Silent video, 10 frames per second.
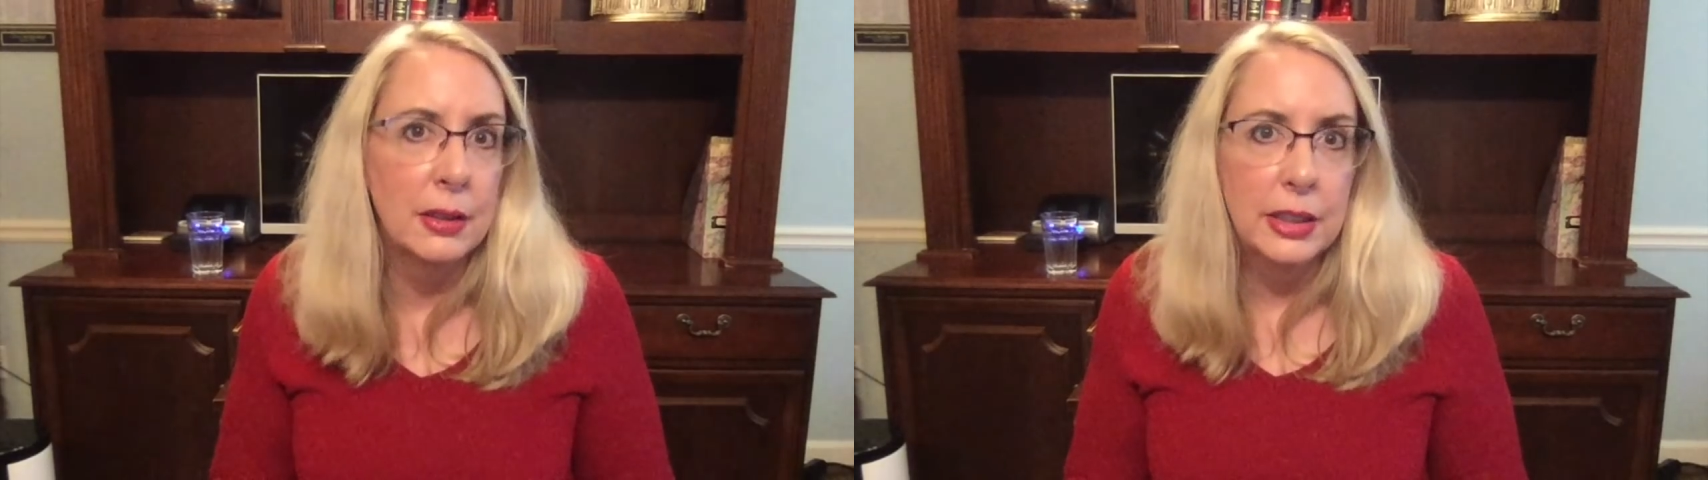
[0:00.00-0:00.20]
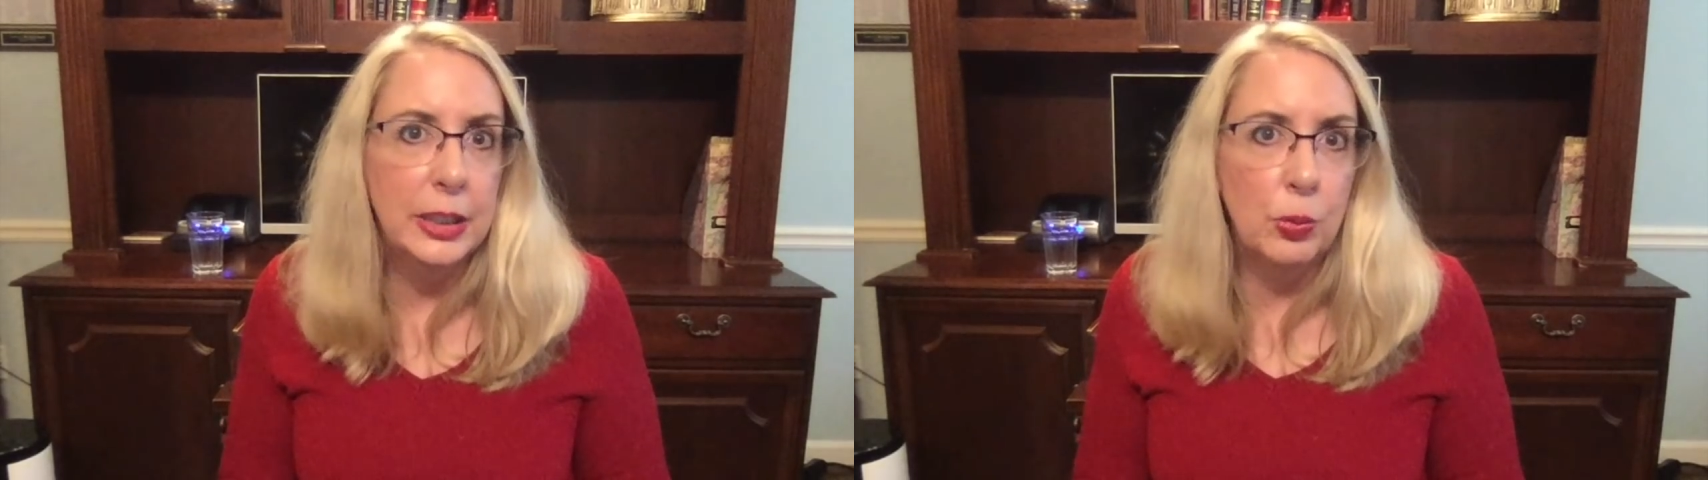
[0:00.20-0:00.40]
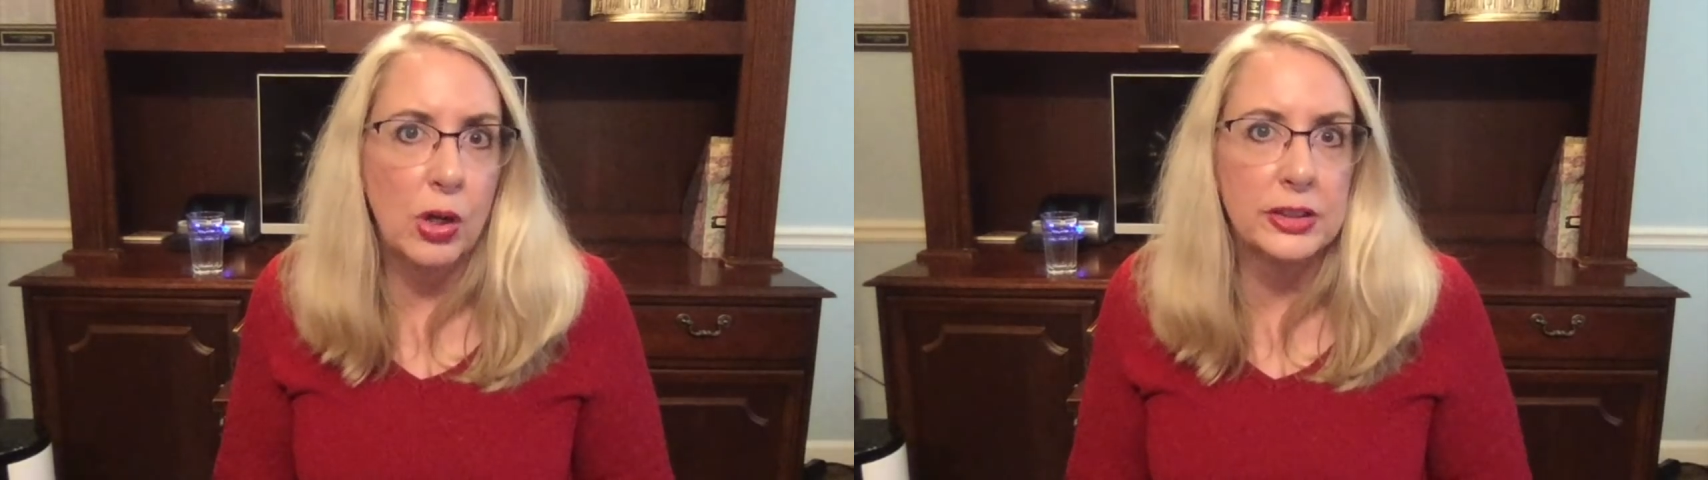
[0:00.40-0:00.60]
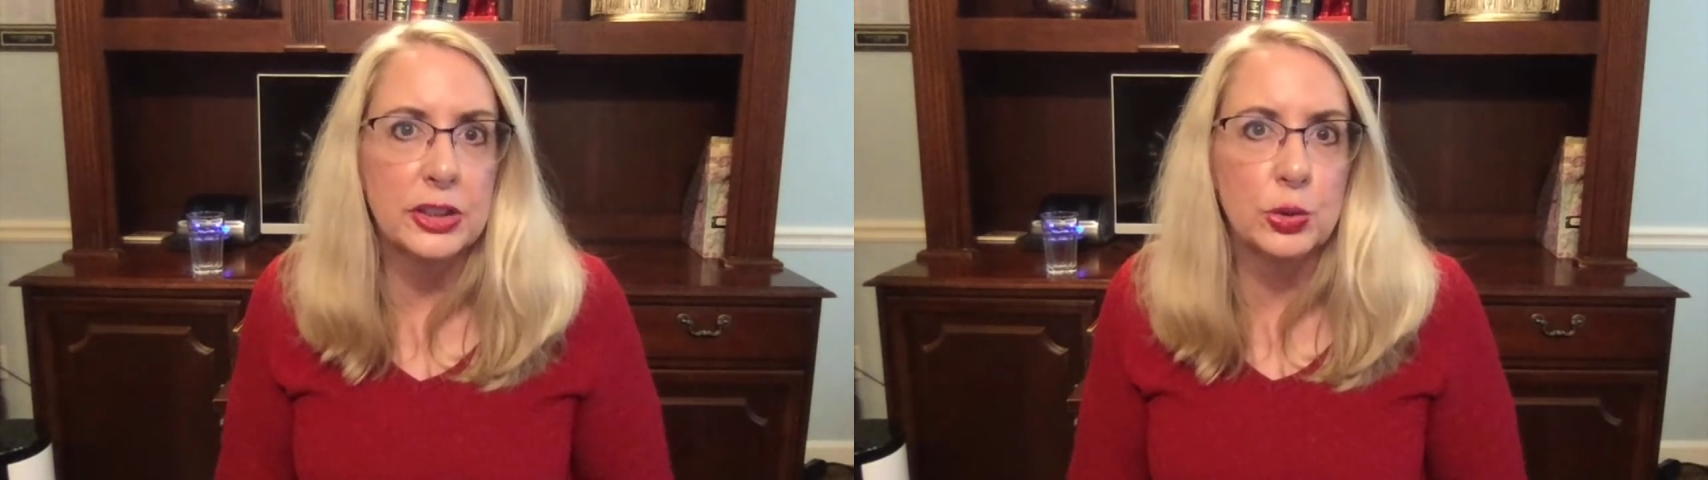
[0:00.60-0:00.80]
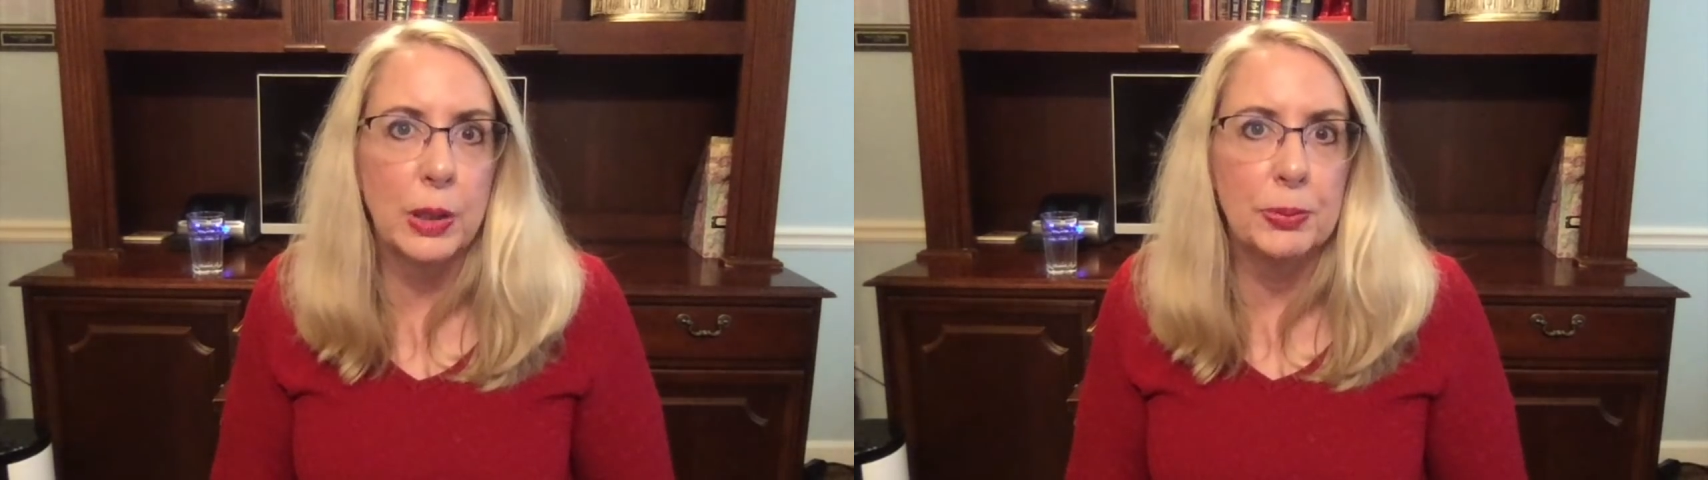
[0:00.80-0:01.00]
he wants
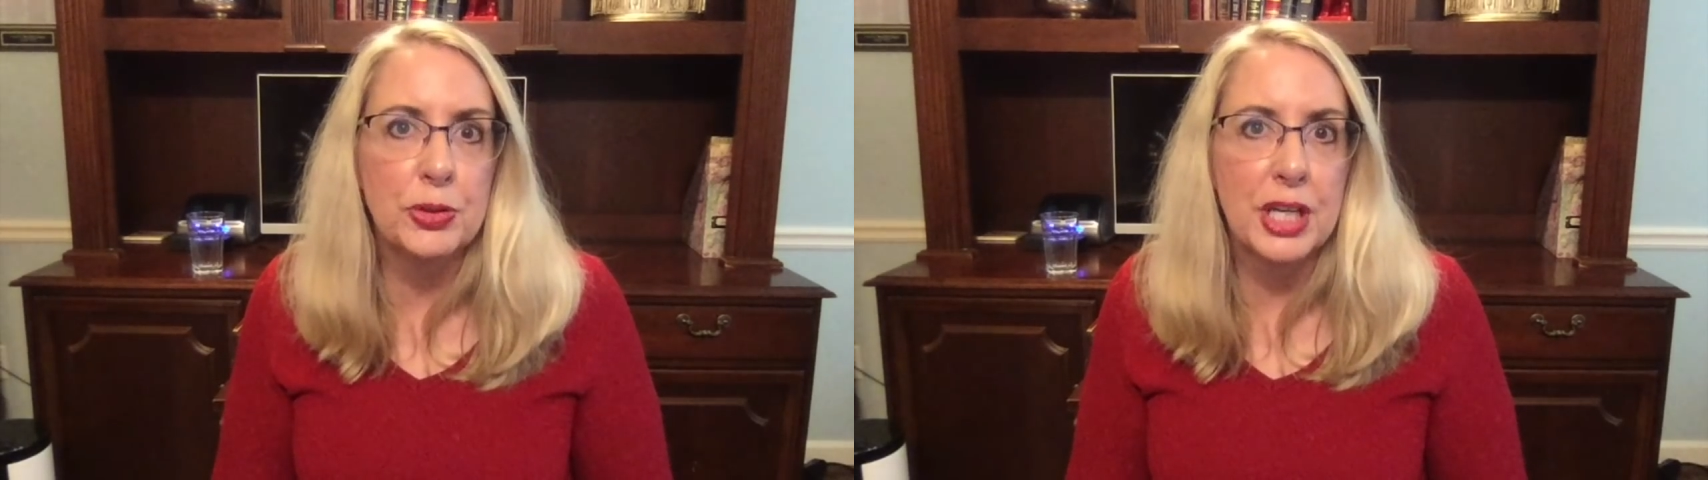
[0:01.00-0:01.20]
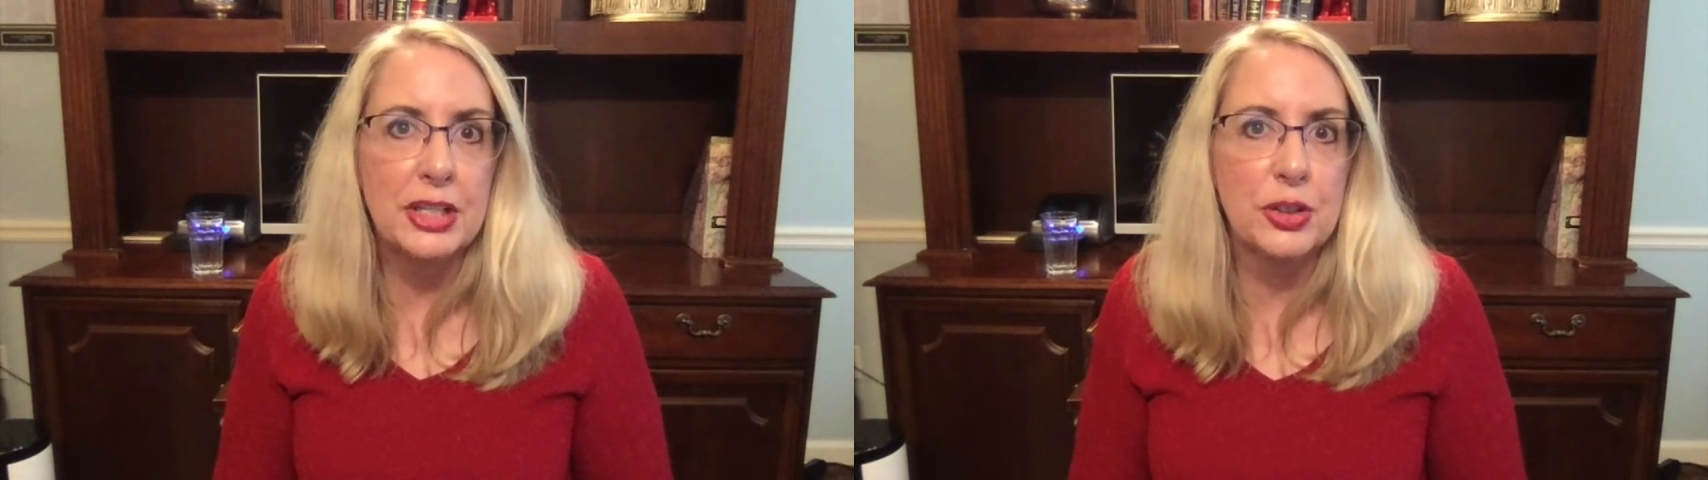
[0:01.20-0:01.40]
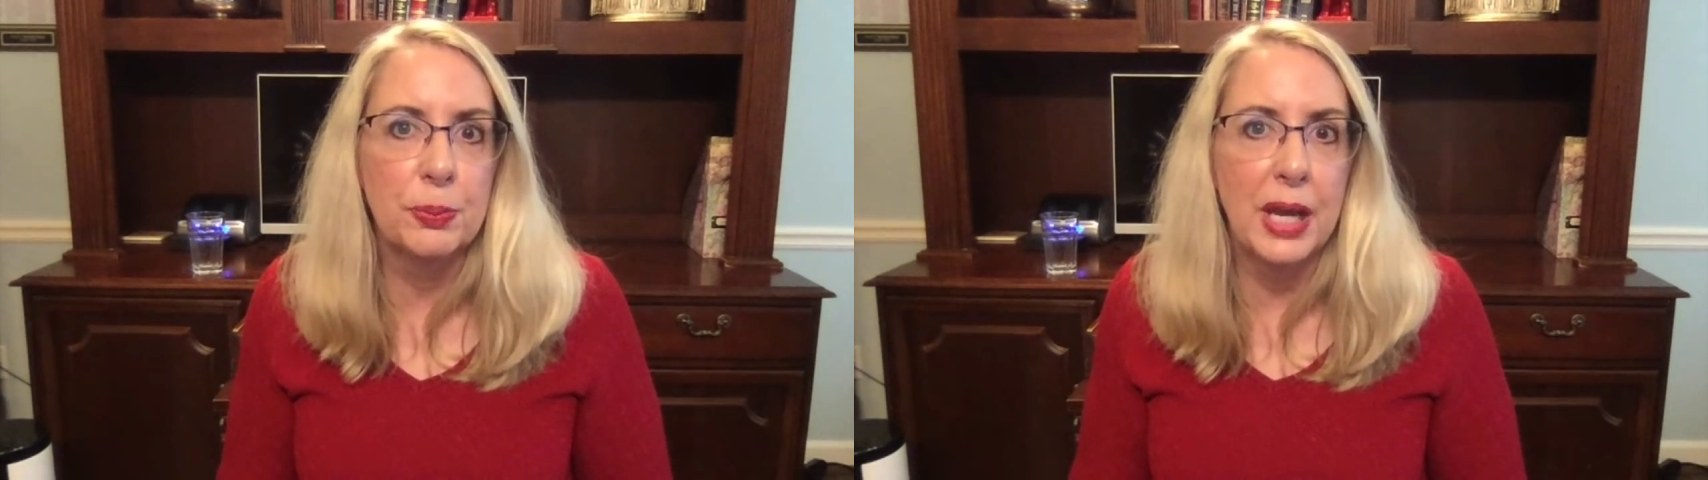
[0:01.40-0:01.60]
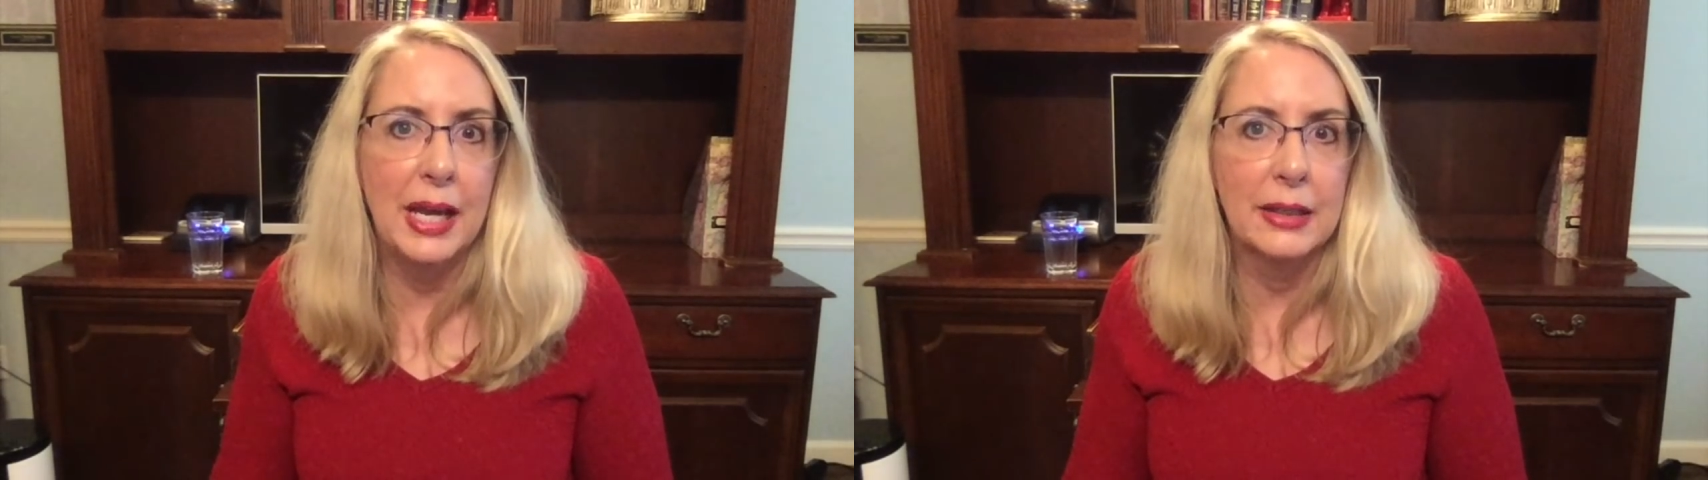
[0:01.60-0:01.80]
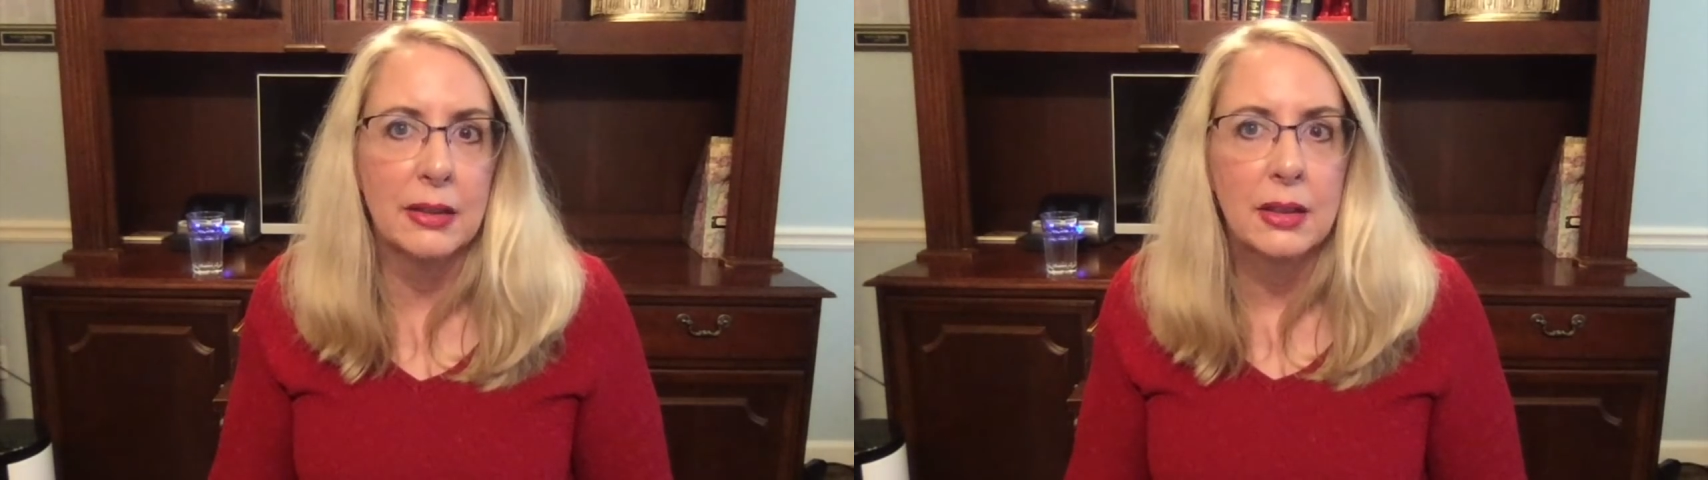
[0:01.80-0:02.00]
his reputation
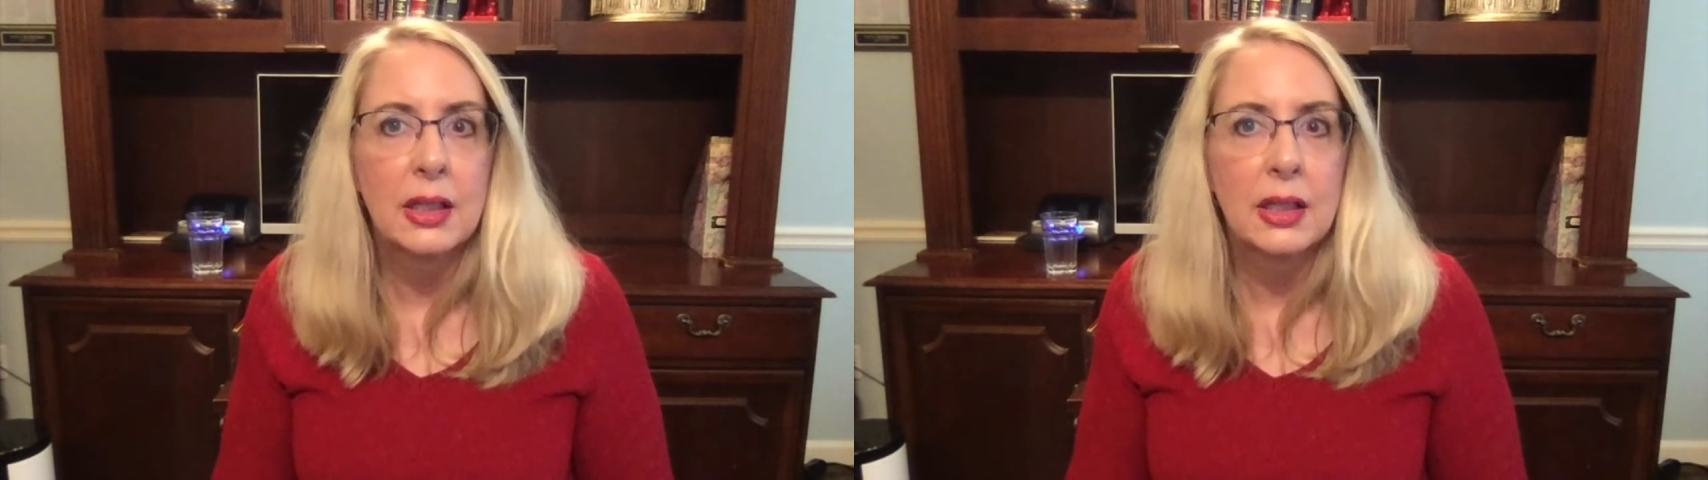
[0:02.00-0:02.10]
back.